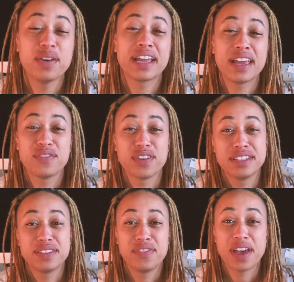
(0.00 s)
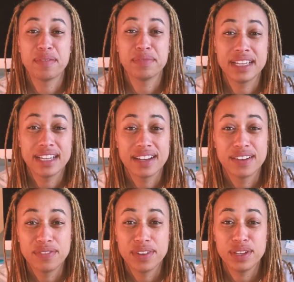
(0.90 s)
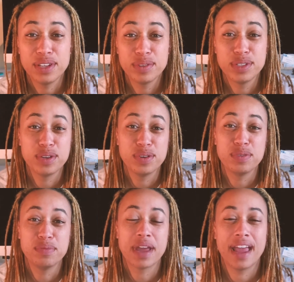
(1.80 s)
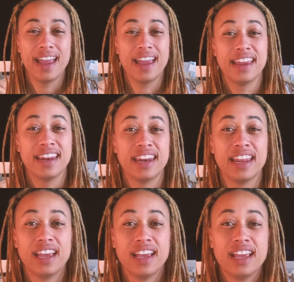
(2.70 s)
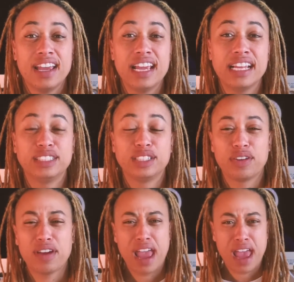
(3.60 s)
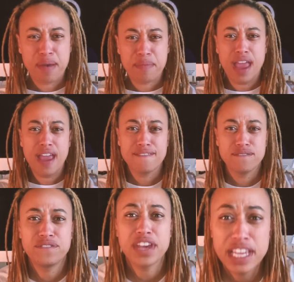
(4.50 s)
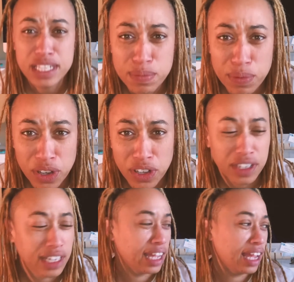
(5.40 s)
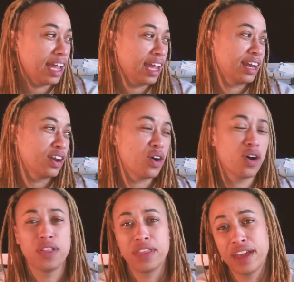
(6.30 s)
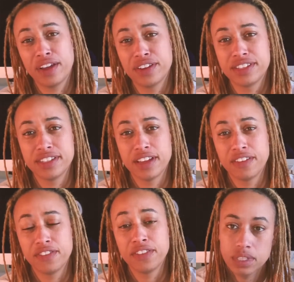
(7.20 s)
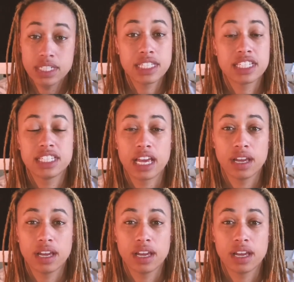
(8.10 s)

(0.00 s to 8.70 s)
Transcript: again, friends and family of YouTube and Instagram and Facebook and all that good stuff. This is